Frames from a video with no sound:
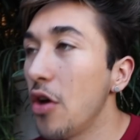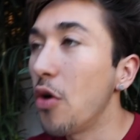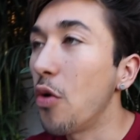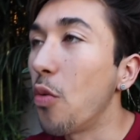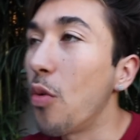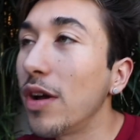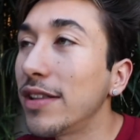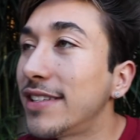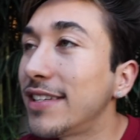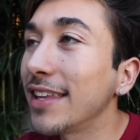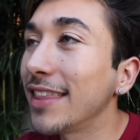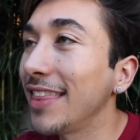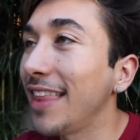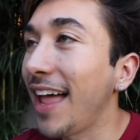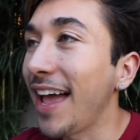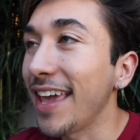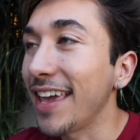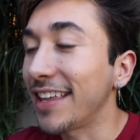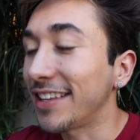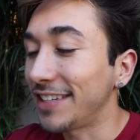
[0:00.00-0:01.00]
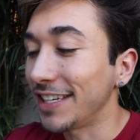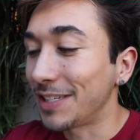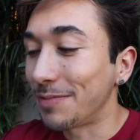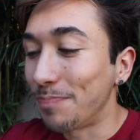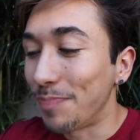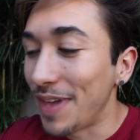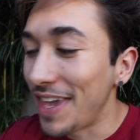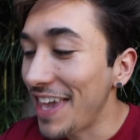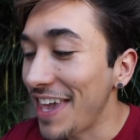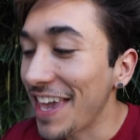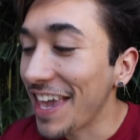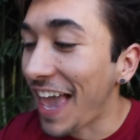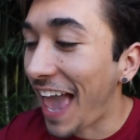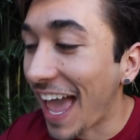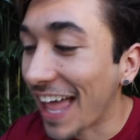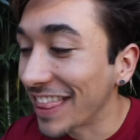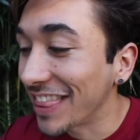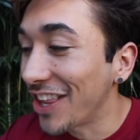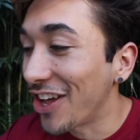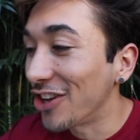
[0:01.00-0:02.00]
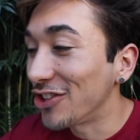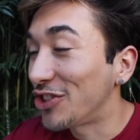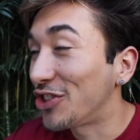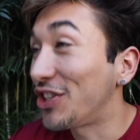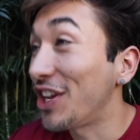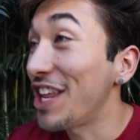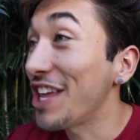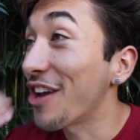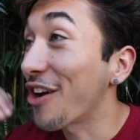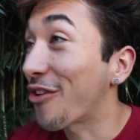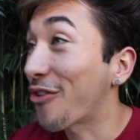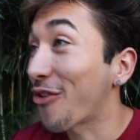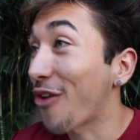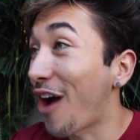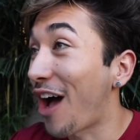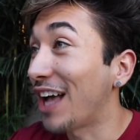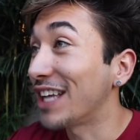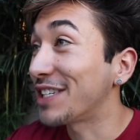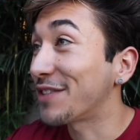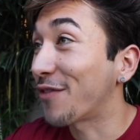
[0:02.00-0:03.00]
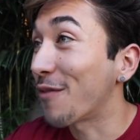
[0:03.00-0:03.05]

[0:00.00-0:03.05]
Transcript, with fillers: what's it like just being at lunch, sitting across